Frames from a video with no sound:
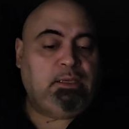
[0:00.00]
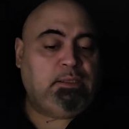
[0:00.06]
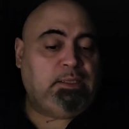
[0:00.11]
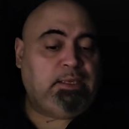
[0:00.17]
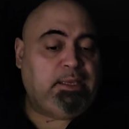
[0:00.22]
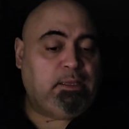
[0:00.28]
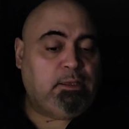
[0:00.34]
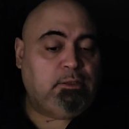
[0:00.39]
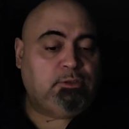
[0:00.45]

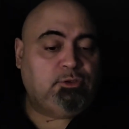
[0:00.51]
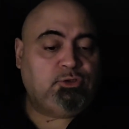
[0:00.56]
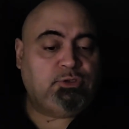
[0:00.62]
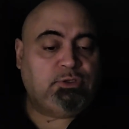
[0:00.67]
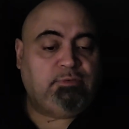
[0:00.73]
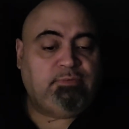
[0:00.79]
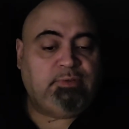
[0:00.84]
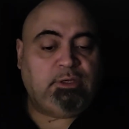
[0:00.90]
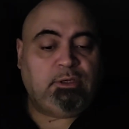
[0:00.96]
The elders
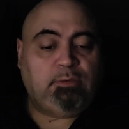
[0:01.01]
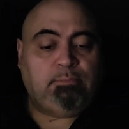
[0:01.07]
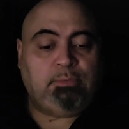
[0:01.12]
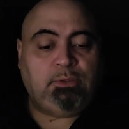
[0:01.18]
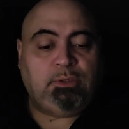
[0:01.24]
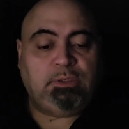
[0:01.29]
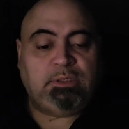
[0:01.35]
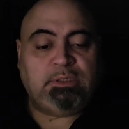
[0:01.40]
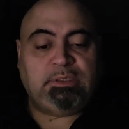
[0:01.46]
of the
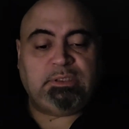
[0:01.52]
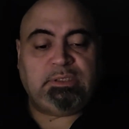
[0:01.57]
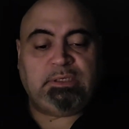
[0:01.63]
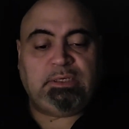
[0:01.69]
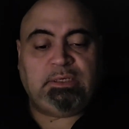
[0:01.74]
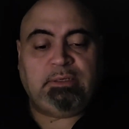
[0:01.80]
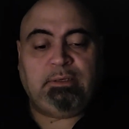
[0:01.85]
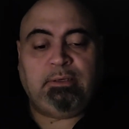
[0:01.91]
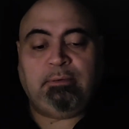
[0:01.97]

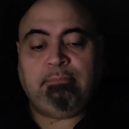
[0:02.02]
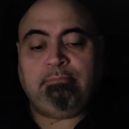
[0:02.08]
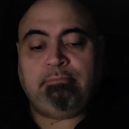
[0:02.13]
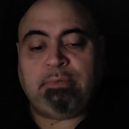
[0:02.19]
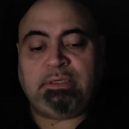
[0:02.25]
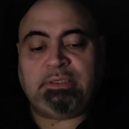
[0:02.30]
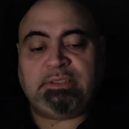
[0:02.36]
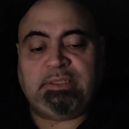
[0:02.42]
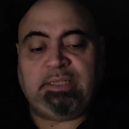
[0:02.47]
community
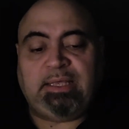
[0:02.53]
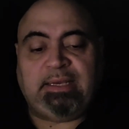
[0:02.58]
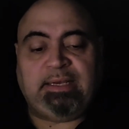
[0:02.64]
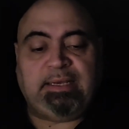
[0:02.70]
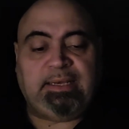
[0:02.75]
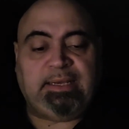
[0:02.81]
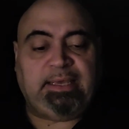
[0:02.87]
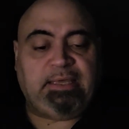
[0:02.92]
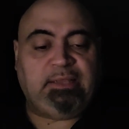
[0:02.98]
must
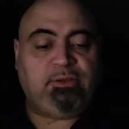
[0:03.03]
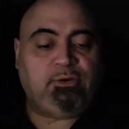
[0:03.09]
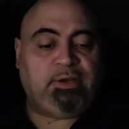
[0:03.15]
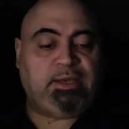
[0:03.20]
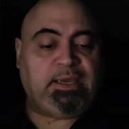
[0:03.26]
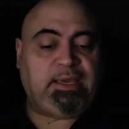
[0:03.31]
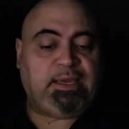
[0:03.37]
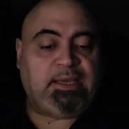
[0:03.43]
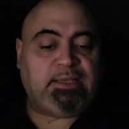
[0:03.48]
then lay their
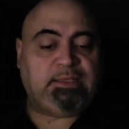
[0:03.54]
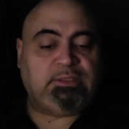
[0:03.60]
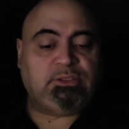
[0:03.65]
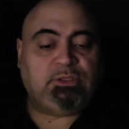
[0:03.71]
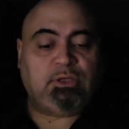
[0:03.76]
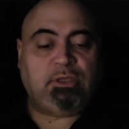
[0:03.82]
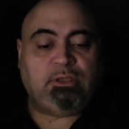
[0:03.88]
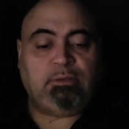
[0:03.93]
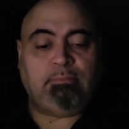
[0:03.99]
hands
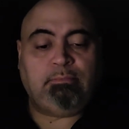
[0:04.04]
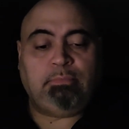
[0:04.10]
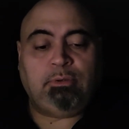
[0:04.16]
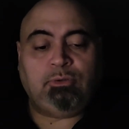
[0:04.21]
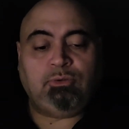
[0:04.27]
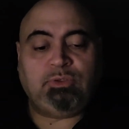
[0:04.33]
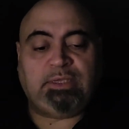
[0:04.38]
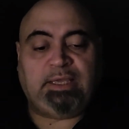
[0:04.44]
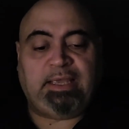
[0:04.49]
on the
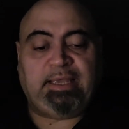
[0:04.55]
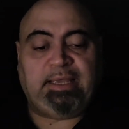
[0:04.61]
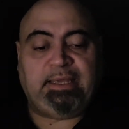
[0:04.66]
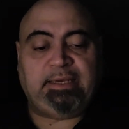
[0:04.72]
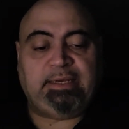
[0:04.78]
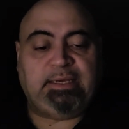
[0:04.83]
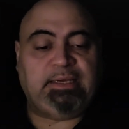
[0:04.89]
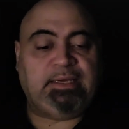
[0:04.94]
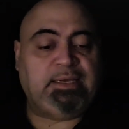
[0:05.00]
bull's
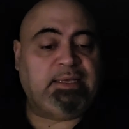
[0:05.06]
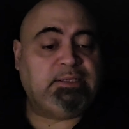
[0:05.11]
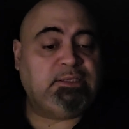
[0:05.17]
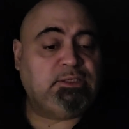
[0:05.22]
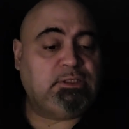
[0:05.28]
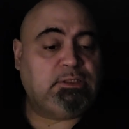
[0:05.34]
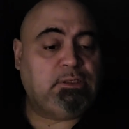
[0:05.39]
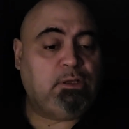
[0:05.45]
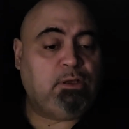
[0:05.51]
head and
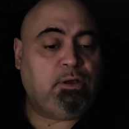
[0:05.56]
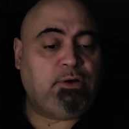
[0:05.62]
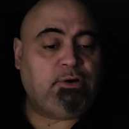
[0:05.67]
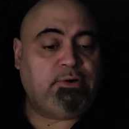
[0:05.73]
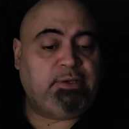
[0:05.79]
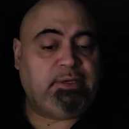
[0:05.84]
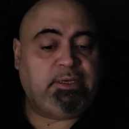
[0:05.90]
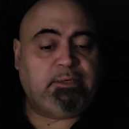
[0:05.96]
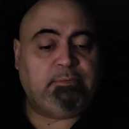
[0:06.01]
slaughter
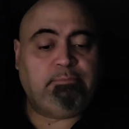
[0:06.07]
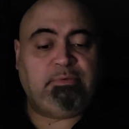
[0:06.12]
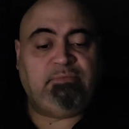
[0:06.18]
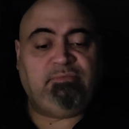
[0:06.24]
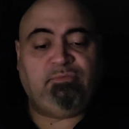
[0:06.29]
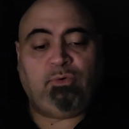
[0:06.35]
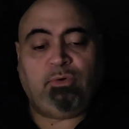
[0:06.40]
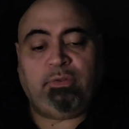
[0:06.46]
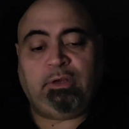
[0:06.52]
it
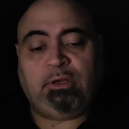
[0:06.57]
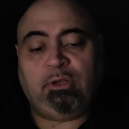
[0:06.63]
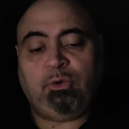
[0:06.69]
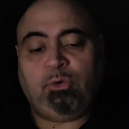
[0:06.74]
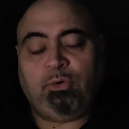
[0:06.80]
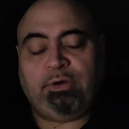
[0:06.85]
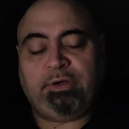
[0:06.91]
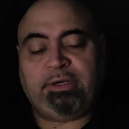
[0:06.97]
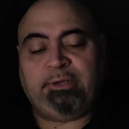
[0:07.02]
before the
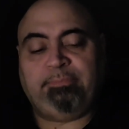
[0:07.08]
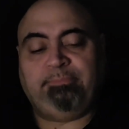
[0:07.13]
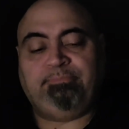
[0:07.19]
Lord.